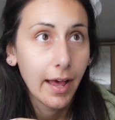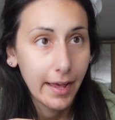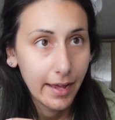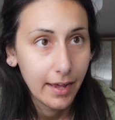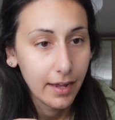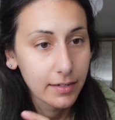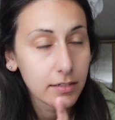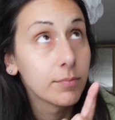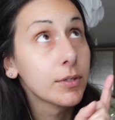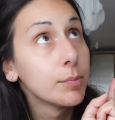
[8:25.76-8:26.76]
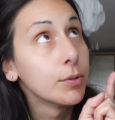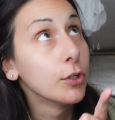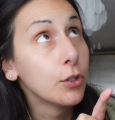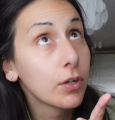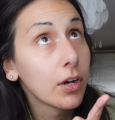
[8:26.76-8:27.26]
and I'm going to put
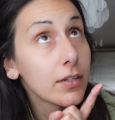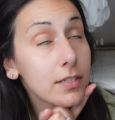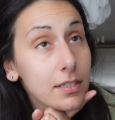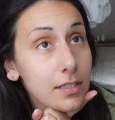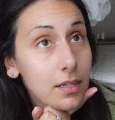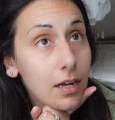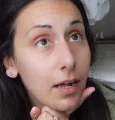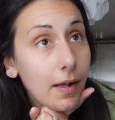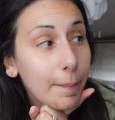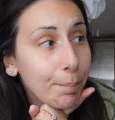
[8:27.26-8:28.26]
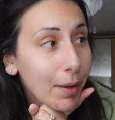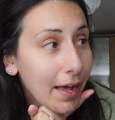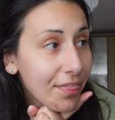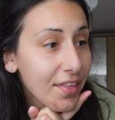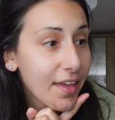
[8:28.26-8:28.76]
new curtains up
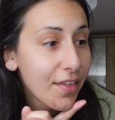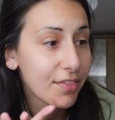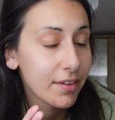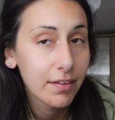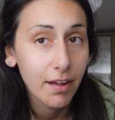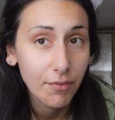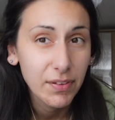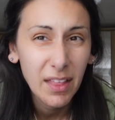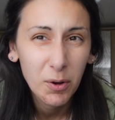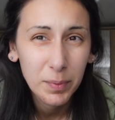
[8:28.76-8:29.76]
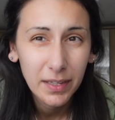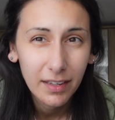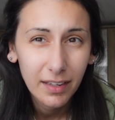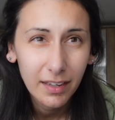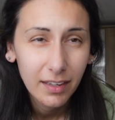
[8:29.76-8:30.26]
and then I think that'll be
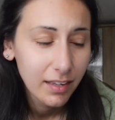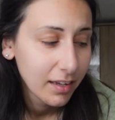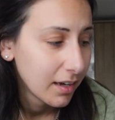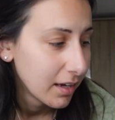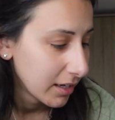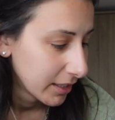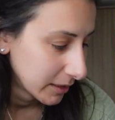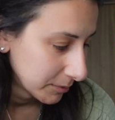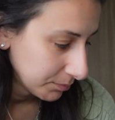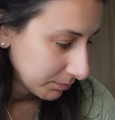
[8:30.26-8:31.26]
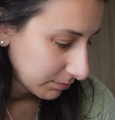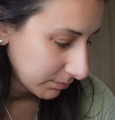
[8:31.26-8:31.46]
it um,